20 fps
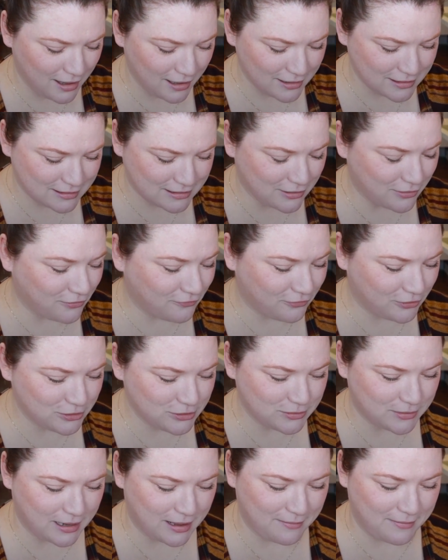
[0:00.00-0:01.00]
So the
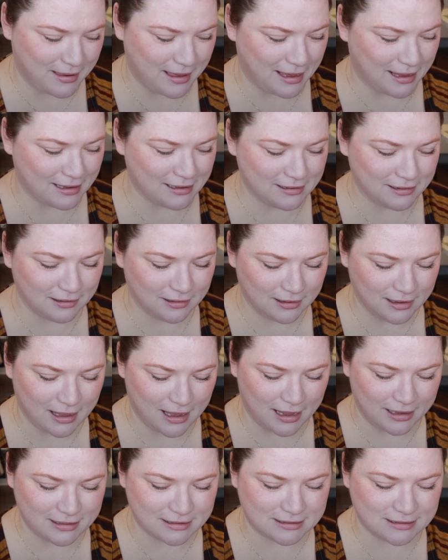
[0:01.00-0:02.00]
first one
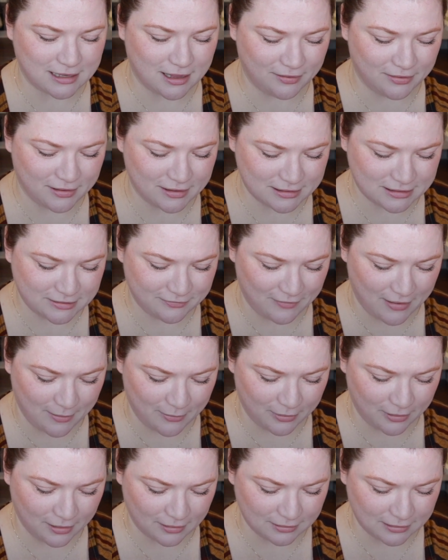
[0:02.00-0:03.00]
I saw this
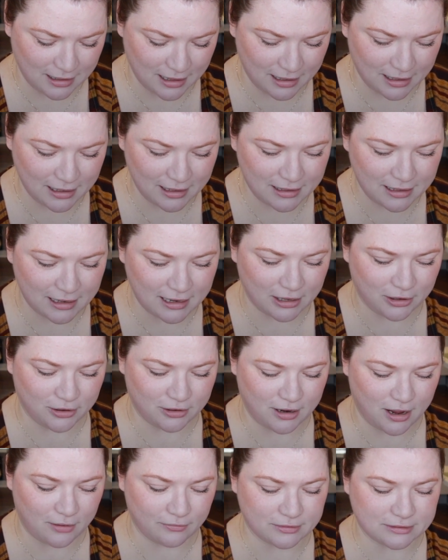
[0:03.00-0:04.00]
fabric online and I
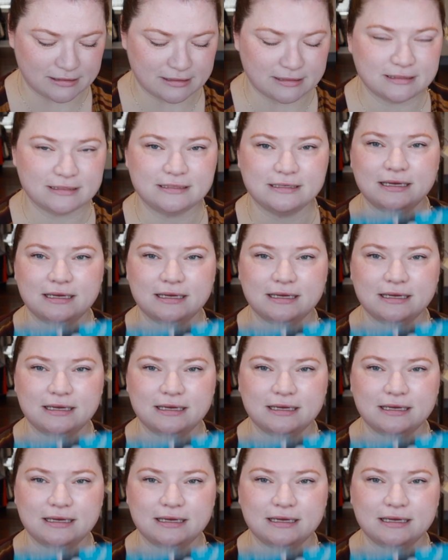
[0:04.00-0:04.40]
could not resist